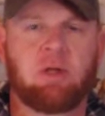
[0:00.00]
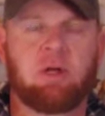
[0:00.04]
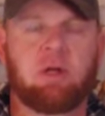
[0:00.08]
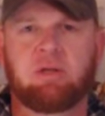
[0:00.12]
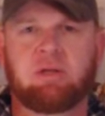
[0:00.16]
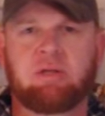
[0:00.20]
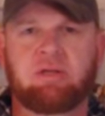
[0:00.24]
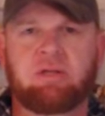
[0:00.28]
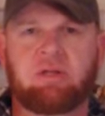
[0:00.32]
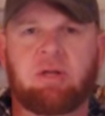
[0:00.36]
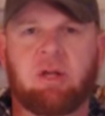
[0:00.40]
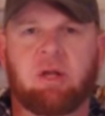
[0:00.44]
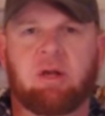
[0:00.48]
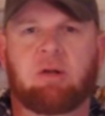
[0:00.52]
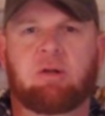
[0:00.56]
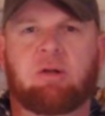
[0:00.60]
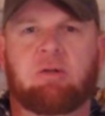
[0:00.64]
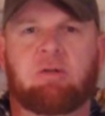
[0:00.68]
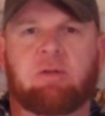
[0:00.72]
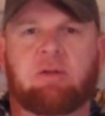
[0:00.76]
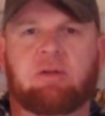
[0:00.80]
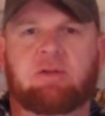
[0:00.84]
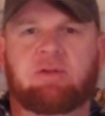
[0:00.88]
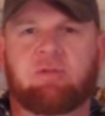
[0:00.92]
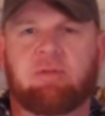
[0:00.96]
This
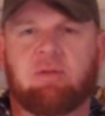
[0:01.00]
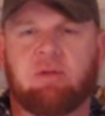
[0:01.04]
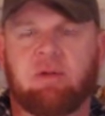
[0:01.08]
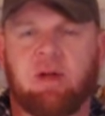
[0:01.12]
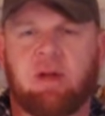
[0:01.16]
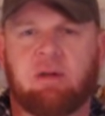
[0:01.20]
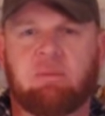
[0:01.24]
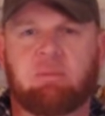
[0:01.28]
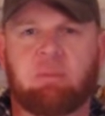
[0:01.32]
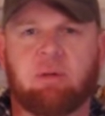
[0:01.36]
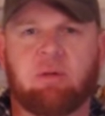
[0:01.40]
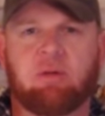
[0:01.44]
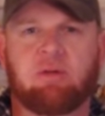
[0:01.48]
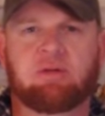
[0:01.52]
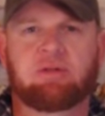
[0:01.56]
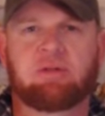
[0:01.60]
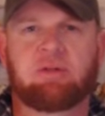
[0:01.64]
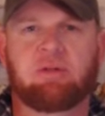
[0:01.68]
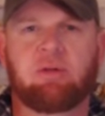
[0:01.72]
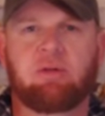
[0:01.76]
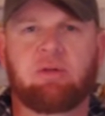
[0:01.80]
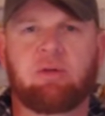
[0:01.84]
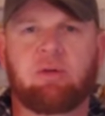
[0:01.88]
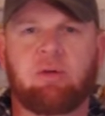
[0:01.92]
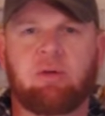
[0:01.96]
channel is for that
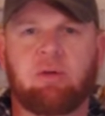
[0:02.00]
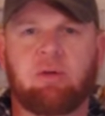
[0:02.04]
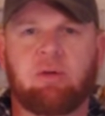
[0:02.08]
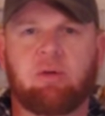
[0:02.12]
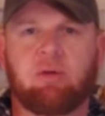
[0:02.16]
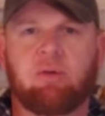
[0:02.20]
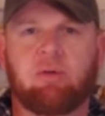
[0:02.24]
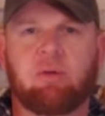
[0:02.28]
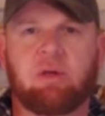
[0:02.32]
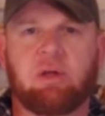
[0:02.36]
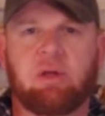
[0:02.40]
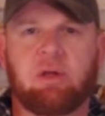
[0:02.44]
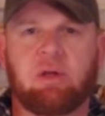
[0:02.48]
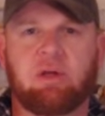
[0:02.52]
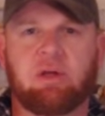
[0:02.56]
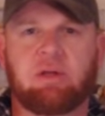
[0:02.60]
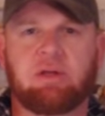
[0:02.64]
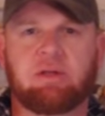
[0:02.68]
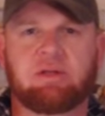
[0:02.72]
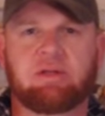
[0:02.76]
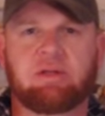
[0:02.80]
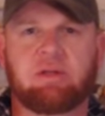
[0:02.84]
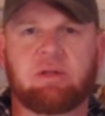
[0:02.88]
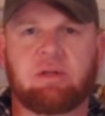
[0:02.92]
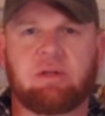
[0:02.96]
person who
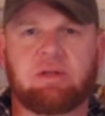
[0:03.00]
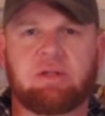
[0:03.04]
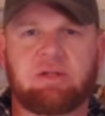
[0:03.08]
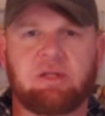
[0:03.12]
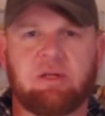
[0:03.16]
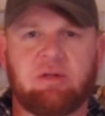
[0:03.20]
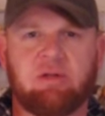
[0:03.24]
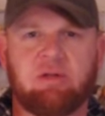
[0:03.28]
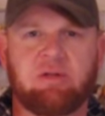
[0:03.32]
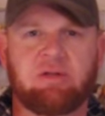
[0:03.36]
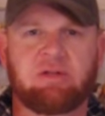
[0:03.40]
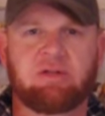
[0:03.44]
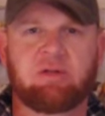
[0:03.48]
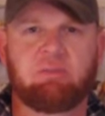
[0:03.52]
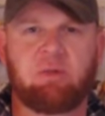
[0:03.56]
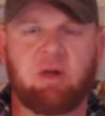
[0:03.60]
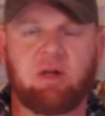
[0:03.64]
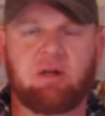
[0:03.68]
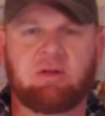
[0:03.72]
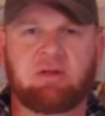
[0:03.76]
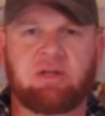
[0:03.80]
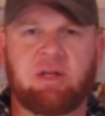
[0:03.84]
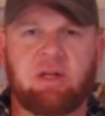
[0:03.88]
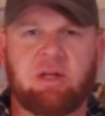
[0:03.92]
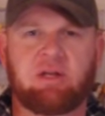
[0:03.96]
is serious
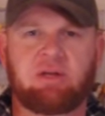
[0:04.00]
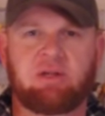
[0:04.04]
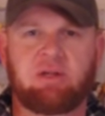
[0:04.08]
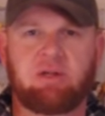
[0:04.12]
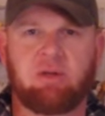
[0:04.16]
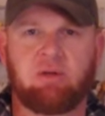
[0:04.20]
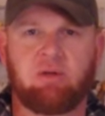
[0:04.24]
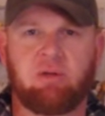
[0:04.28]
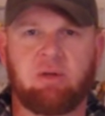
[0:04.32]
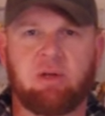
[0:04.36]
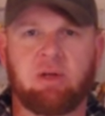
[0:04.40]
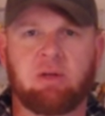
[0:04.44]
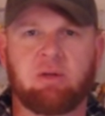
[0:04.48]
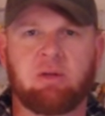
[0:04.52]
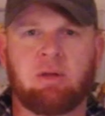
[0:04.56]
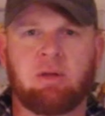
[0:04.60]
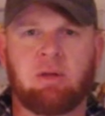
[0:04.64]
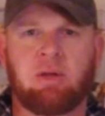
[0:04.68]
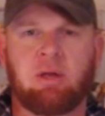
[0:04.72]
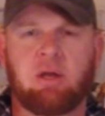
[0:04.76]
about tattooing